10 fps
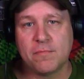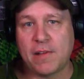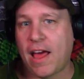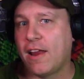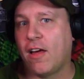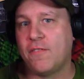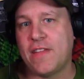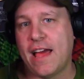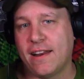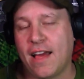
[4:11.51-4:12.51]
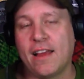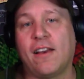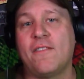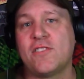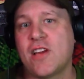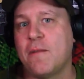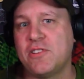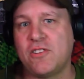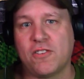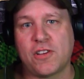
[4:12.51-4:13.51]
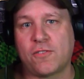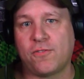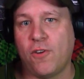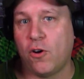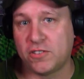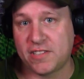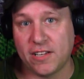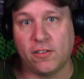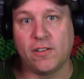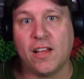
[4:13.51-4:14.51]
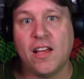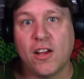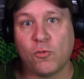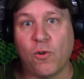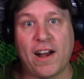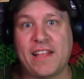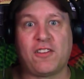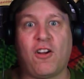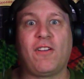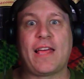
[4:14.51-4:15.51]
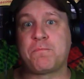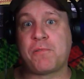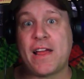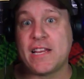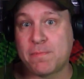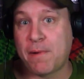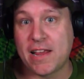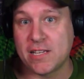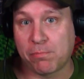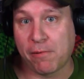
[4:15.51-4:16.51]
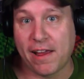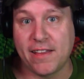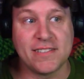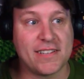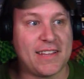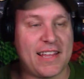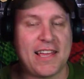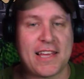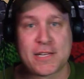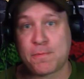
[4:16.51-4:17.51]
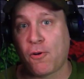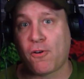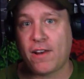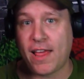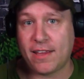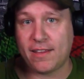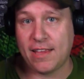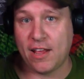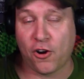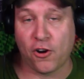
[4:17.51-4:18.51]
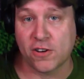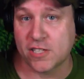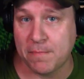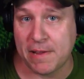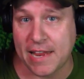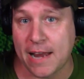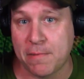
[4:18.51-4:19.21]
But I love that. I love zombies who are just full tilt running. They're all like brains, brains, brains, and they explore like it hurts to be dead,